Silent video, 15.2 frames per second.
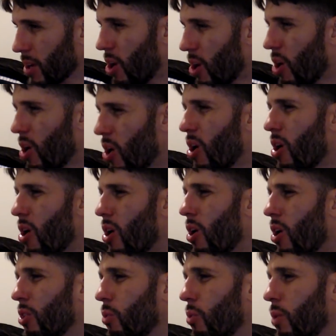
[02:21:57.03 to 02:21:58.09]

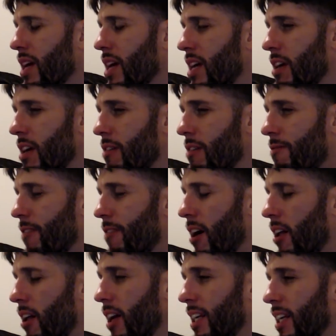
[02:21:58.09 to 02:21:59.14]
Oh, the way he
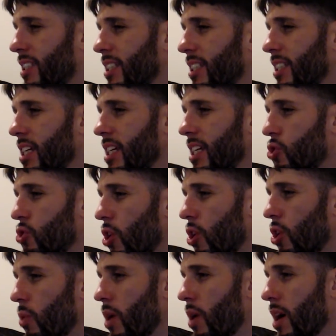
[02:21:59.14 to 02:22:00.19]
fell on his knee. You
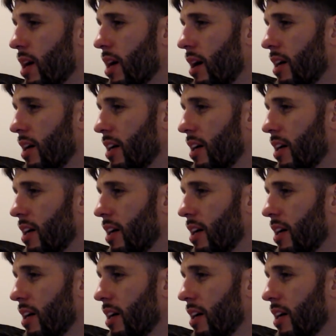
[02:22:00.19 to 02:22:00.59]
saw the way